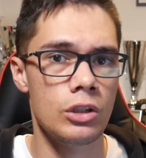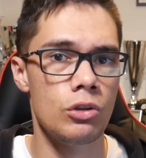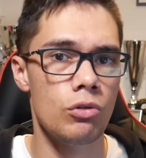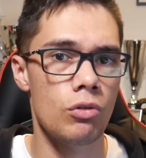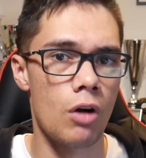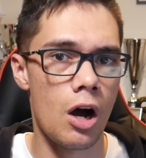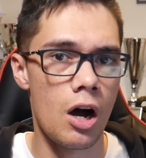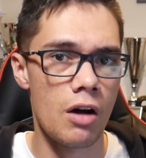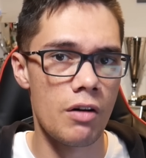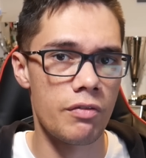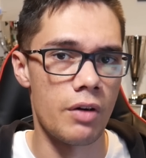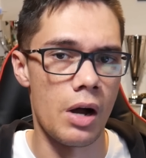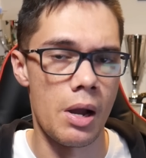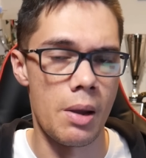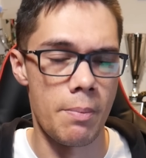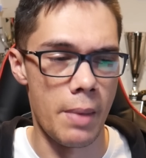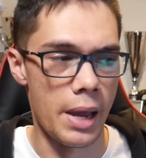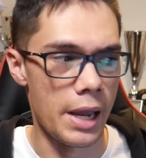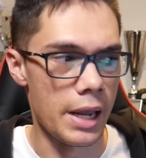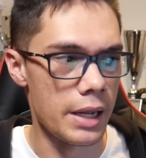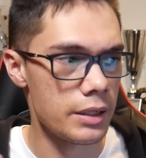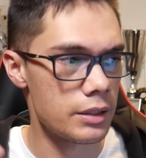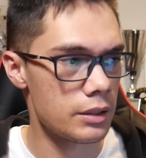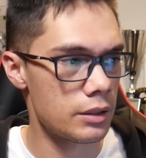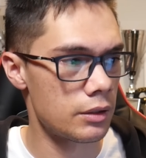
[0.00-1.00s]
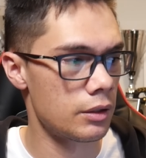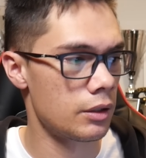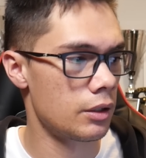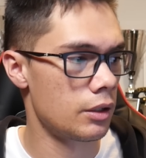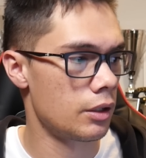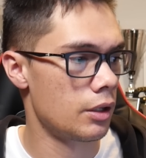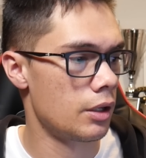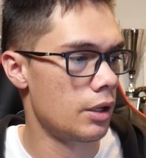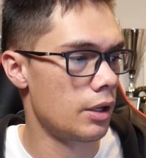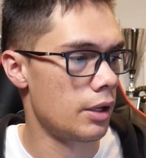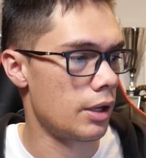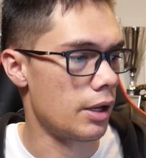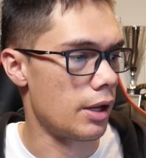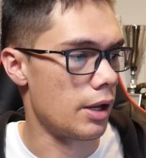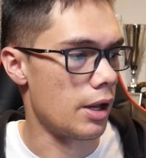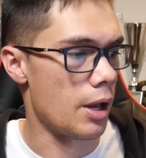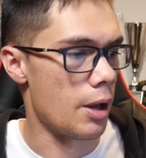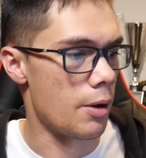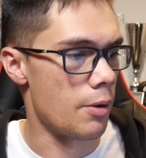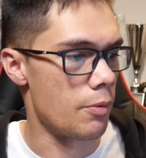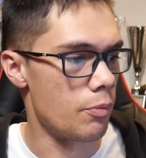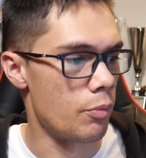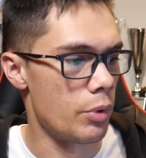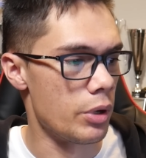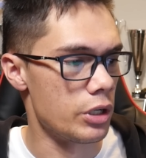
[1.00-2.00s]
graph I made,
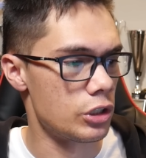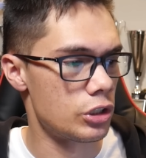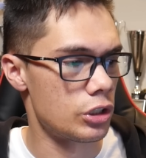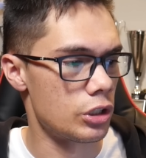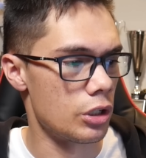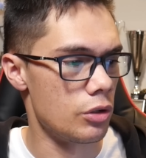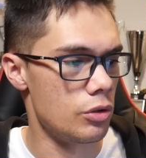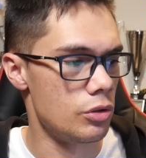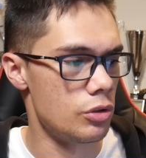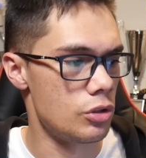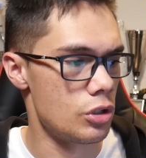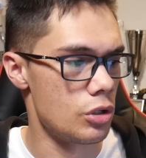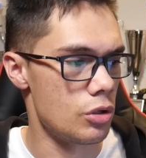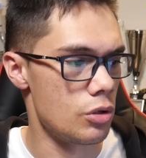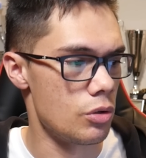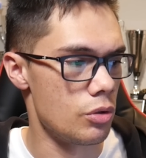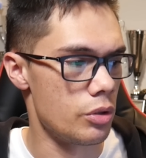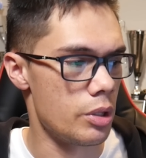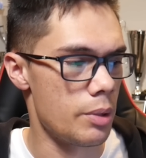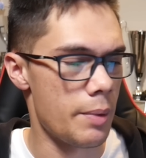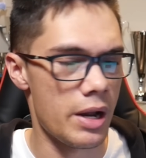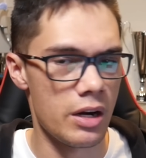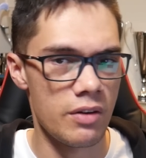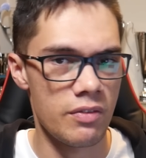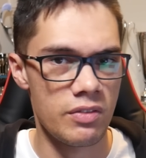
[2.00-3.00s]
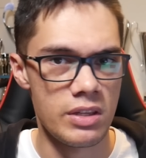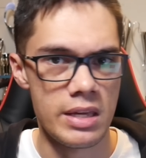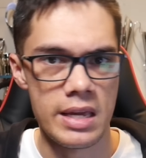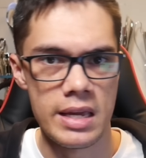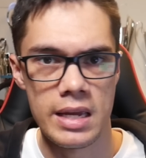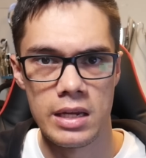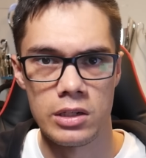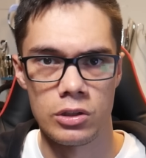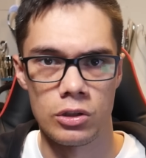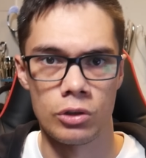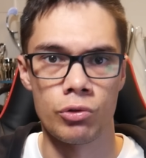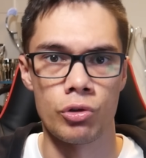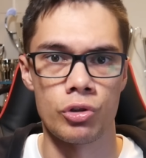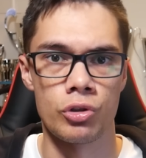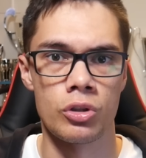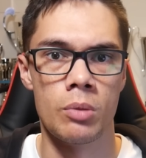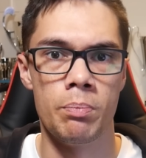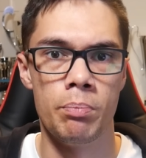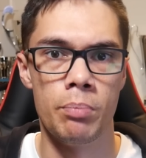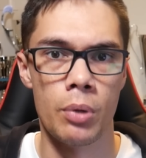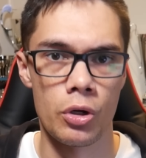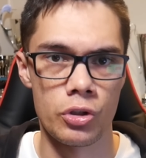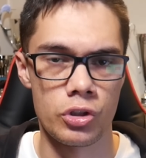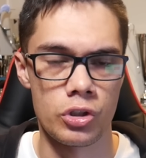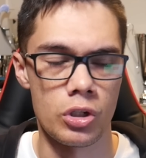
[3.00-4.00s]
which shows you the amount of years across the
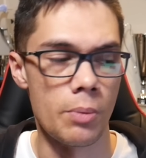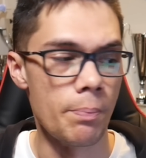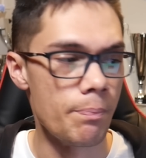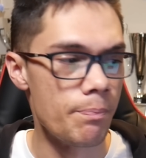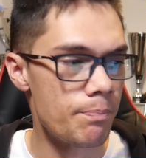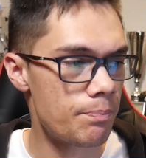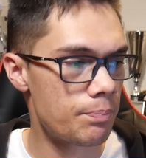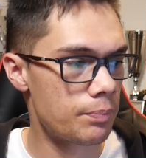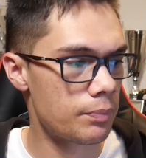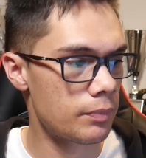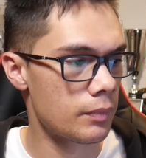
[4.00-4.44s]
bottom